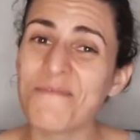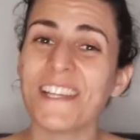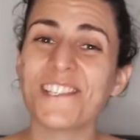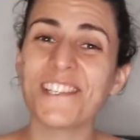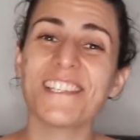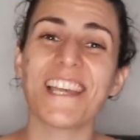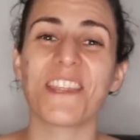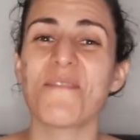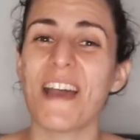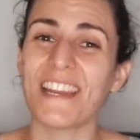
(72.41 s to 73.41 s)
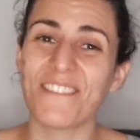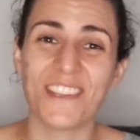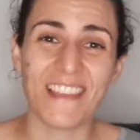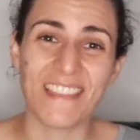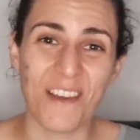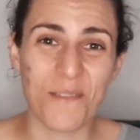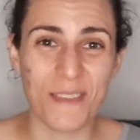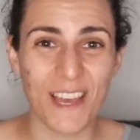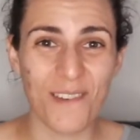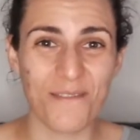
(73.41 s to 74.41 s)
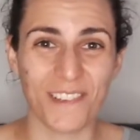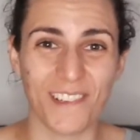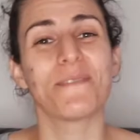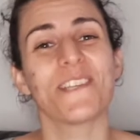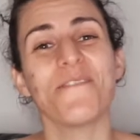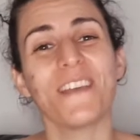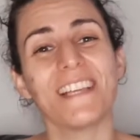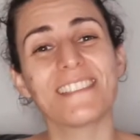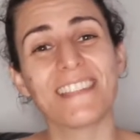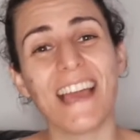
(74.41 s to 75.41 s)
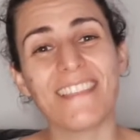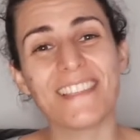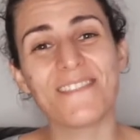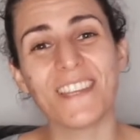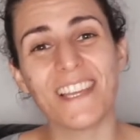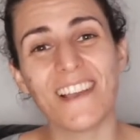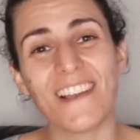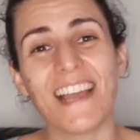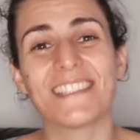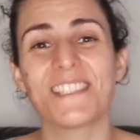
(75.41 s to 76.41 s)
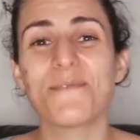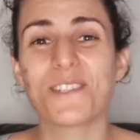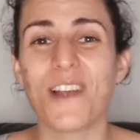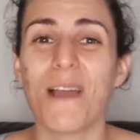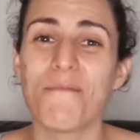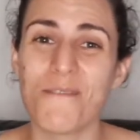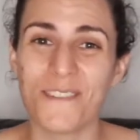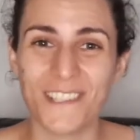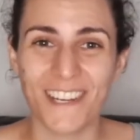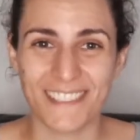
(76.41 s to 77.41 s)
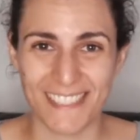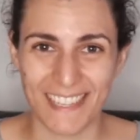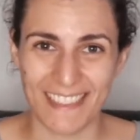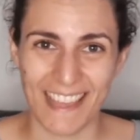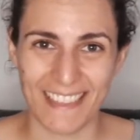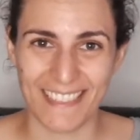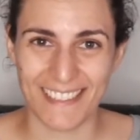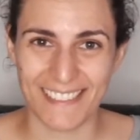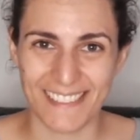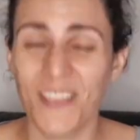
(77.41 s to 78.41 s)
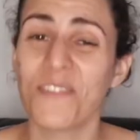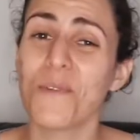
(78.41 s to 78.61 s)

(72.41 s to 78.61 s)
Make sure you check them out if you think that would be helpful. Don't forget to like this video and subscribe for more content like this.